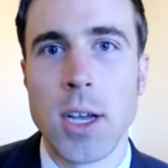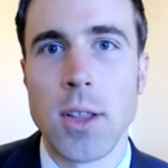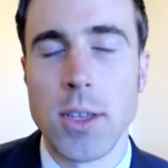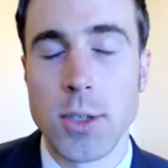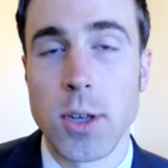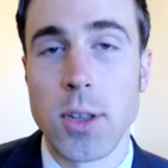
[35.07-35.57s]

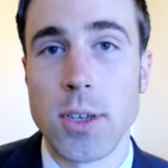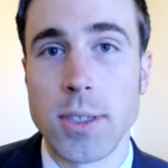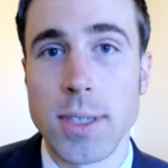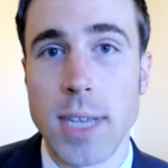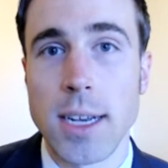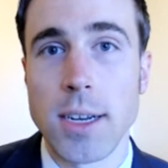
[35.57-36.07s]
These are the
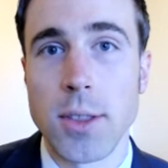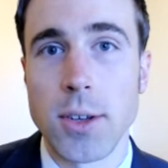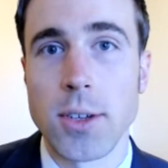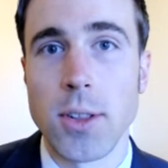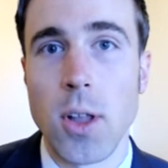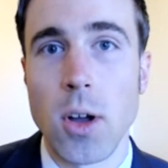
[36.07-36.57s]
second and
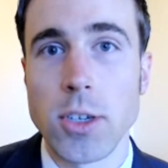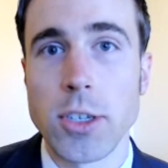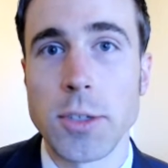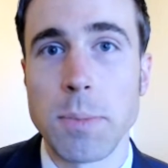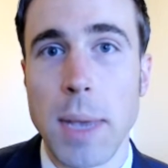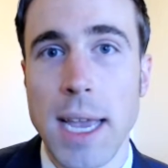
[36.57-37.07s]
third
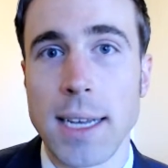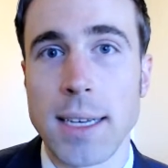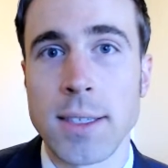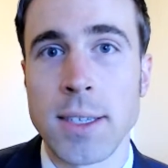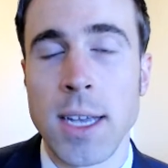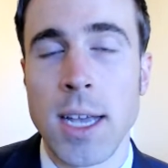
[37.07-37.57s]
largest
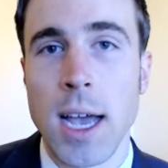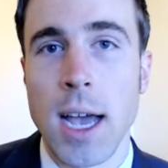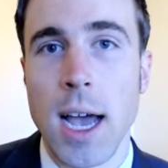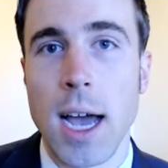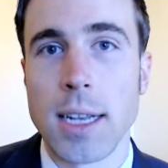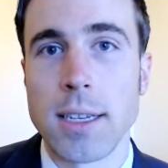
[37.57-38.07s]
banks
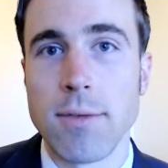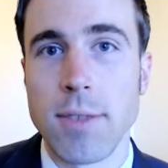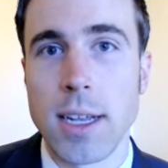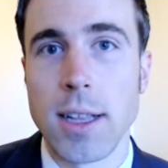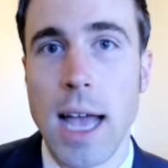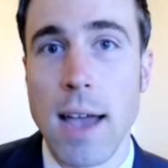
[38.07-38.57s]
to
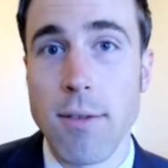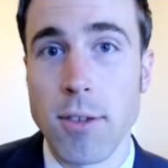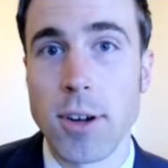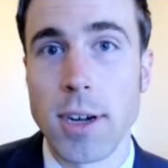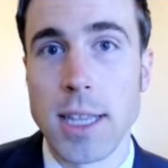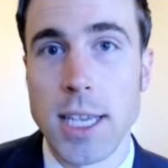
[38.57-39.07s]
fail
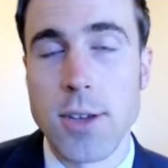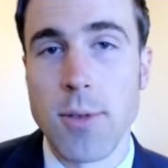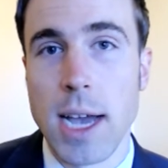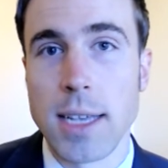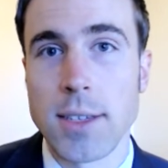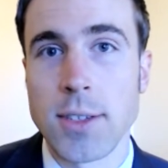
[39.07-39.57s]
ever in the
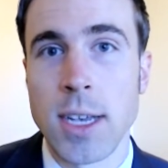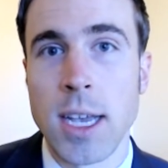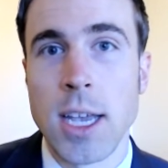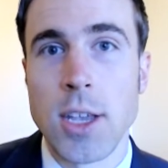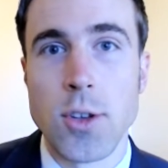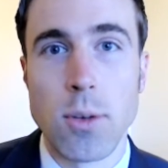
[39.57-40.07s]
U.S.
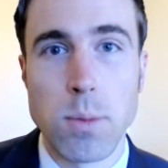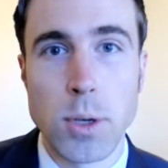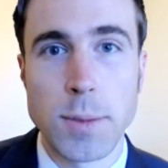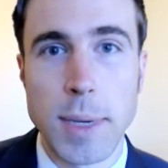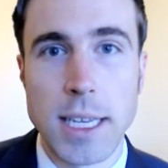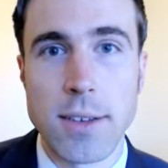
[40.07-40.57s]
Your
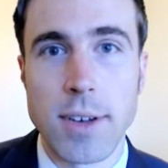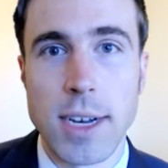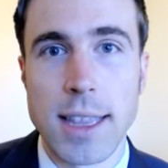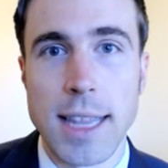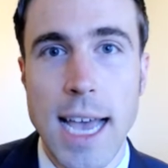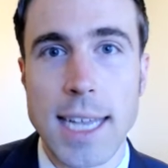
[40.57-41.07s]
perspective
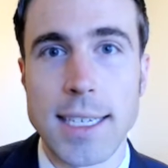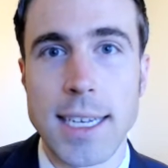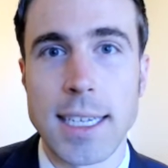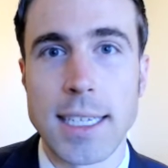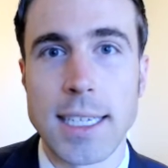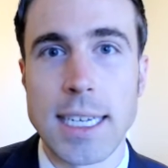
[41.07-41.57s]
on that,
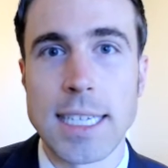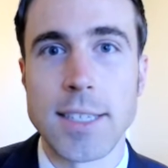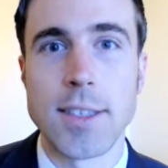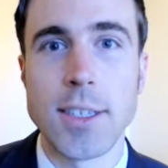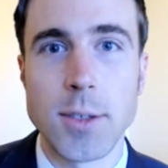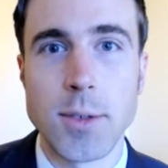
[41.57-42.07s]
and is
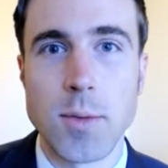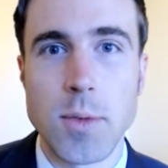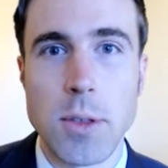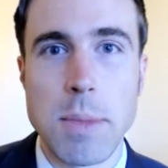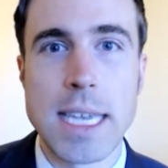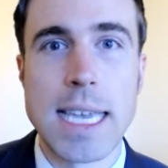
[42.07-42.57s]
this
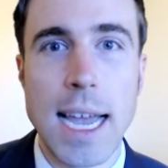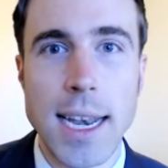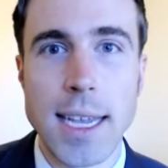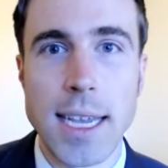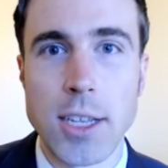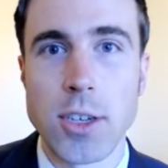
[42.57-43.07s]
the
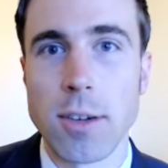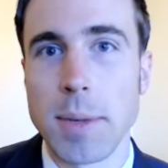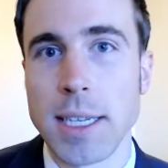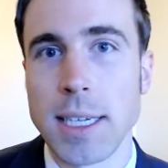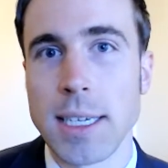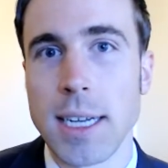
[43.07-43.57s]
beginning, in your
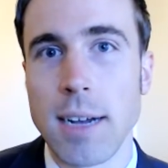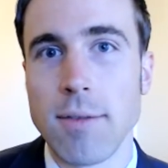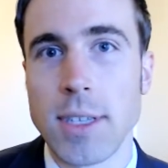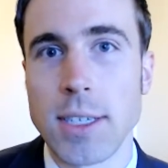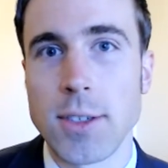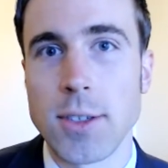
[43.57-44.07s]
opinion, of
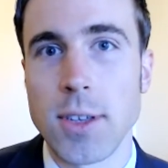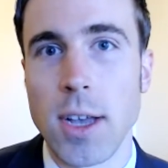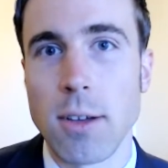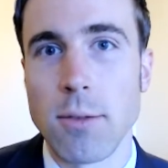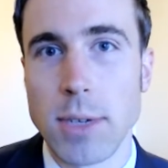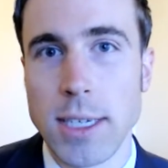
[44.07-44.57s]
this
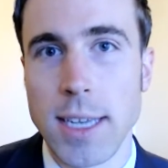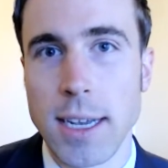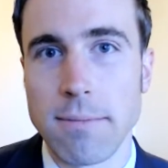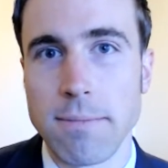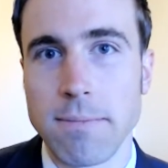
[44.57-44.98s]
reset?